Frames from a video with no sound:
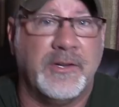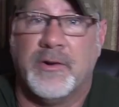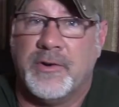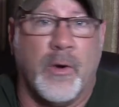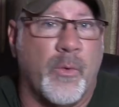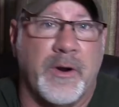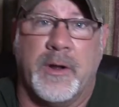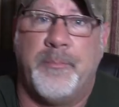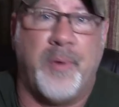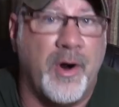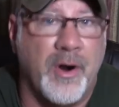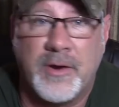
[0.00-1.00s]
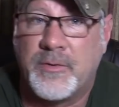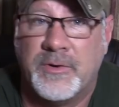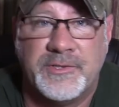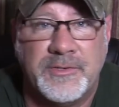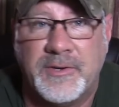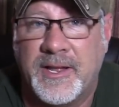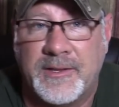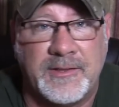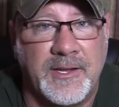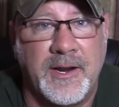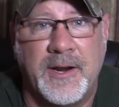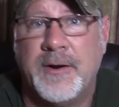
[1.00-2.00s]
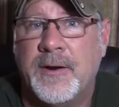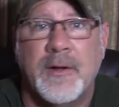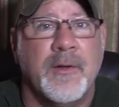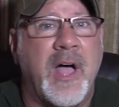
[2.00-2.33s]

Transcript: You don't know where to park once you get there,